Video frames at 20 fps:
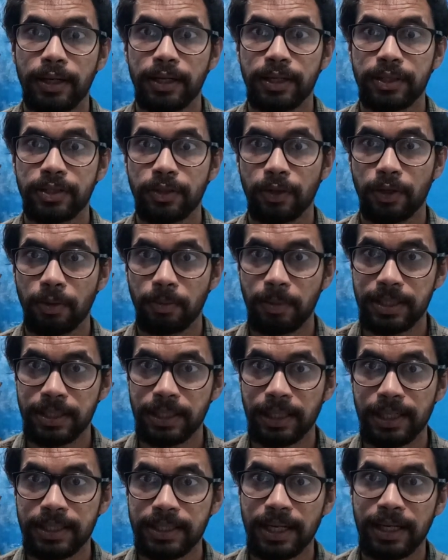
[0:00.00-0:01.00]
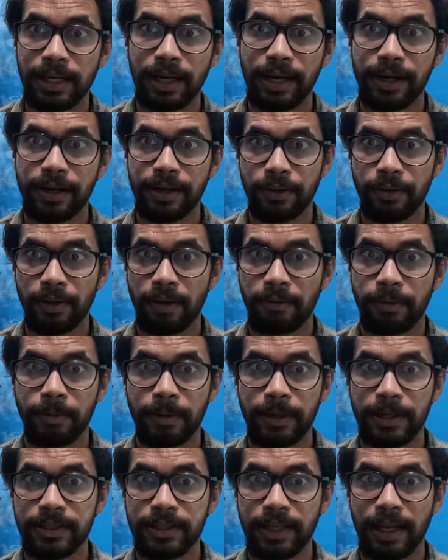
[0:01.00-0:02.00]
So you basically send a letter to
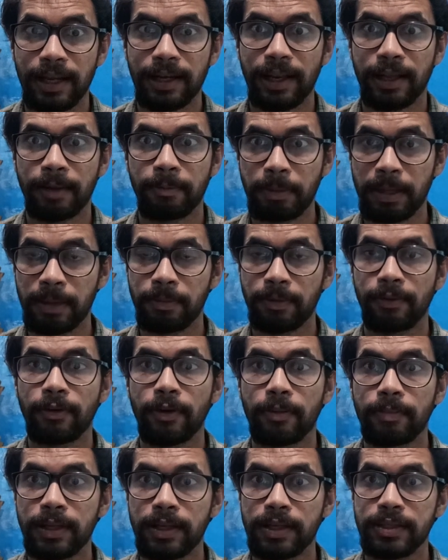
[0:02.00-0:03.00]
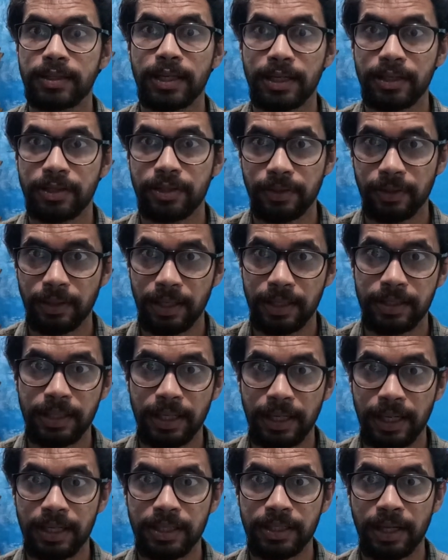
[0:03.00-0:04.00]
everybody saying like people from this age to this
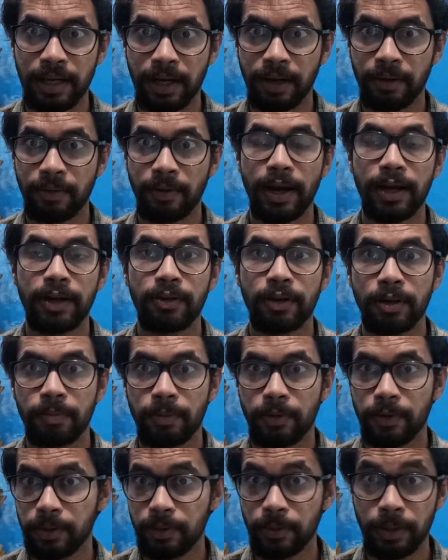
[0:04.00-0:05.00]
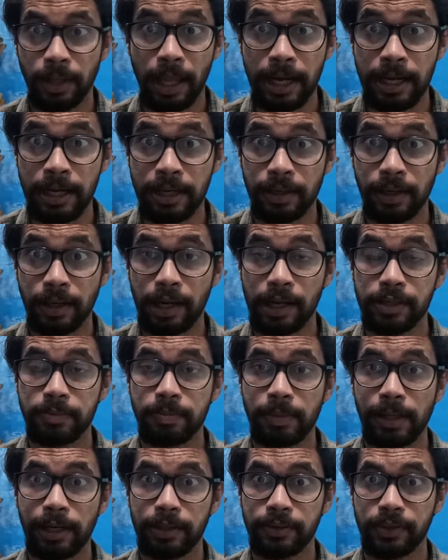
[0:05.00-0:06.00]
age are required to report to the nearest
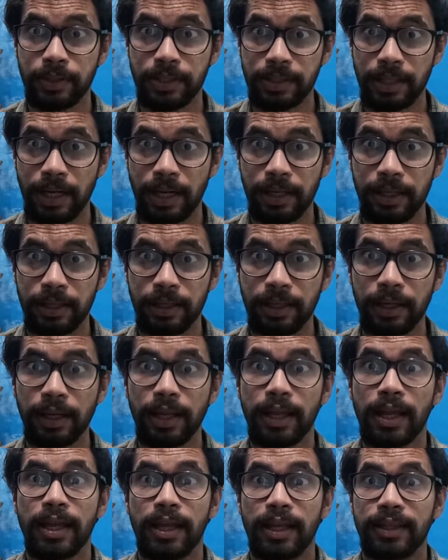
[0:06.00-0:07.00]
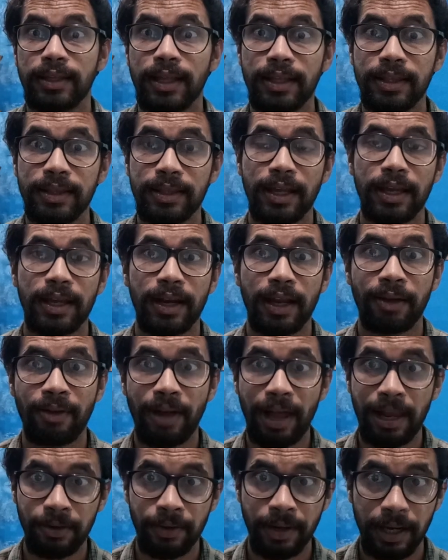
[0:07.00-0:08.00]
military center. Then they're
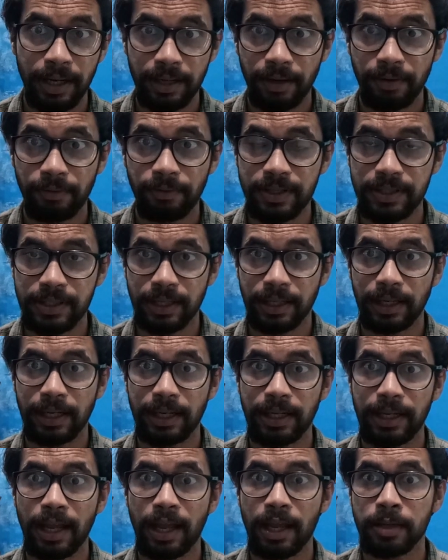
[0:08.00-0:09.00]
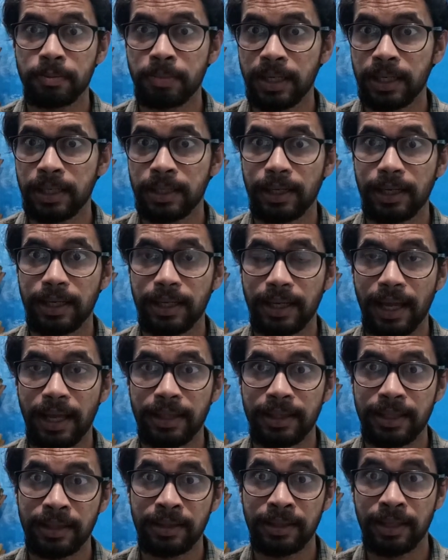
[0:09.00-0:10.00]
evaluated physically and mentally,
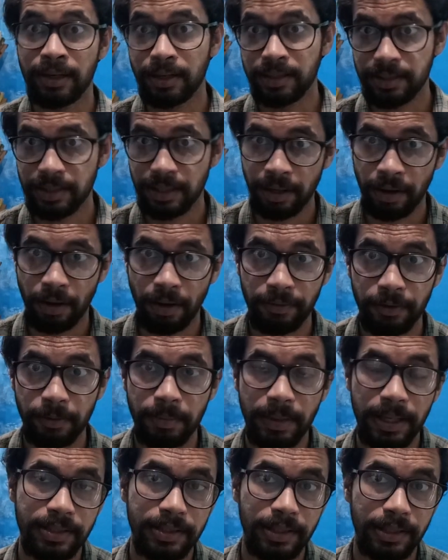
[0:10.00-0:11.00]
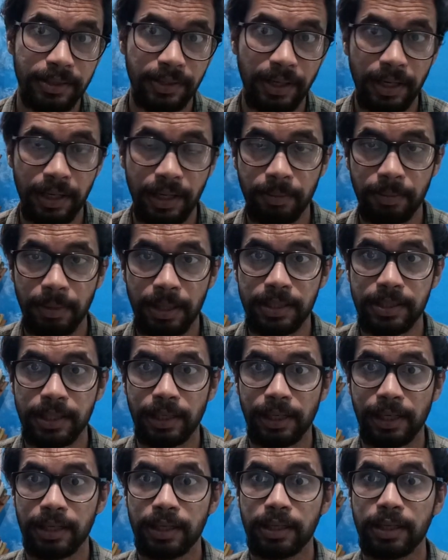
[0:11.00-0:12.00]
and then they are sent off to basic training
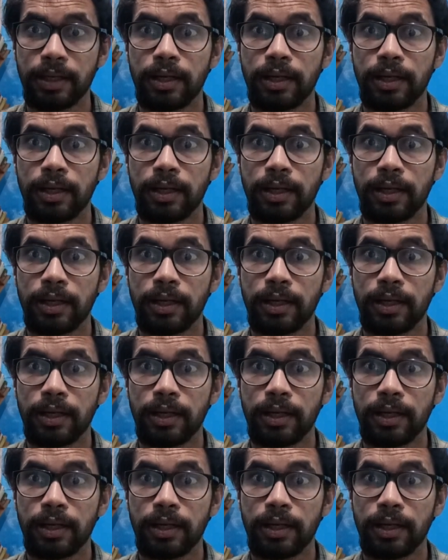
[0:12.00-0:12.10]
basically.